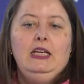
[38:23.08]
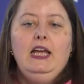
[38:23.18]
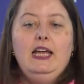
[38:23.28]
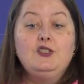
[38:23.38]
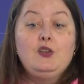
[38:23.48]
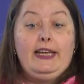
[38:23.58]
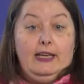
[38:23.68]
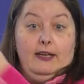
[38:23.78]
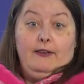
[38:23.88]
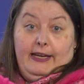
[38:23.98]
And so
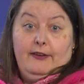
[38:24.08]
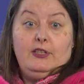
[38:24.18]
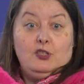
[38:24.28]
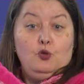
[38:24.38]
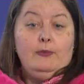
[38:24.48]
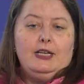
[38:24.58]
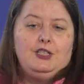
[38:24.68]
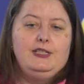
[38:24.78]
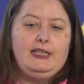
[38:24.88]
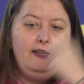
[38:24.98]
I have these two
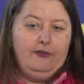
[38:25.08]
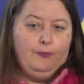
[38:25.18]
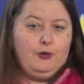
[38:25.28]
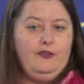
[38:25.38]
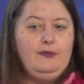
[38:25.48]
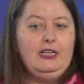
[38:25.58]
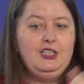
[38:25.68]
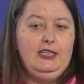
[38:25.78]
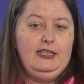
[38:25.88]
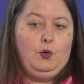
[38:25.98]
margins, I have the profit
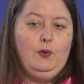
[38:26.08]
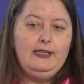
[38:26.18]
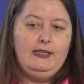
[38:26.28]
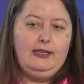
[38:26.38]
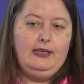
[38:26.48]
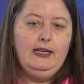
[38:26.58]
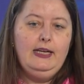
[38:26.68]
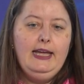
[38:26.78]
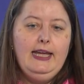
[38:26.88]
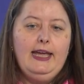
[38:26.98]
margin and the quantity,
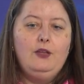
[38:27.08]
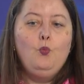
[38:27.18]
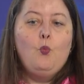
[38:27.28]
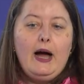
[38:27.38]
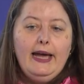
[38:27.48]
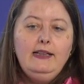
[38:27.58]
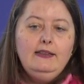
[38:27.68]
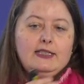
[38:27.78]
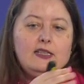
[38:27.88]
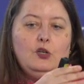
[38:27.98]
and while
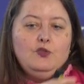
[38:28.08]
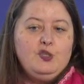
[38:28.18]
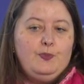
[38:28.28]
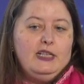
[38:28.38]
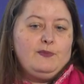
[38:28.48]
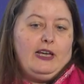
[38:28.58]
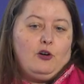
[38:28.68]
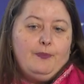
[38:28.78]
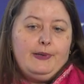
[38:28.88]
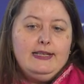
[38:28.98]
the loan spreads may
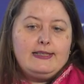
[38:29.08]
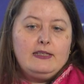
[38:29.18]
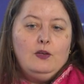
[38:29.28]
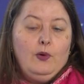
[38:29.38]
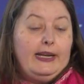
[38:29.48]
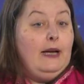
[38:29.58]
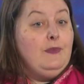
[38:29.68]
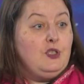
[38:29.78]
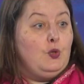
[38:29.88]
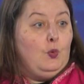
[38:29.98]
compress, what
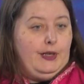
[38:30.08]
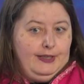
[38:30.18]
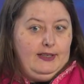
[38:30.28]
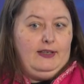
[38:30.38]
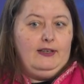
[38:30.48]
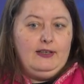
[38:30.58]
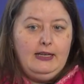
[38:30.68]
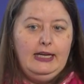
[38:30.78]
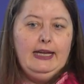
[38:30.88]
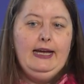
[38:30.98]
happens to quantity?
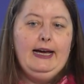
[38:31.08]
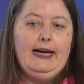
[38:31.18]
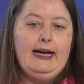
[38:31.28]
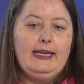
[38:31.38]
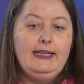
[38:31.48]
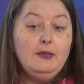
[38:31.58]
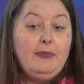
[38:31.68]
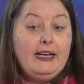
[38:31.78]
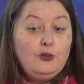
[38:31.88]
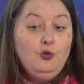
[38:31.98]
Can the
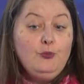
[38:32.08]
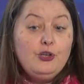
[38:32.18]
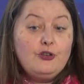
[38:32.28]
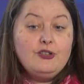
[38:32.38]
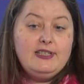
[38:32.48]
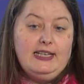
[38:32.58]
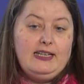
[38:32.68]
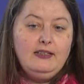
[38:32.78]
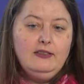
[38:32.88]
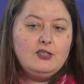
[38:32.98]
bank do more
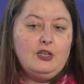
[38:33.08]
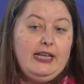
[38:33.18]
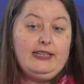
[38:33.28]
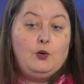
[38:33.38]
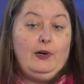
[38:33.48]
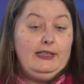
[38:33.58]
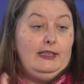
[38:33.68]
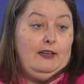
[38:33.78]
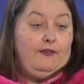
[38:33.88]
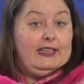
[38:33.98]
cross-selling so that the
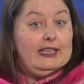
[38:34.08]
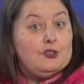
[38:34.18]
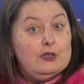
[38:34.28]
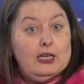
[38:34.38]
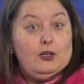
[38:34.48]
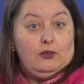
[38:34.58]
quantity effect actually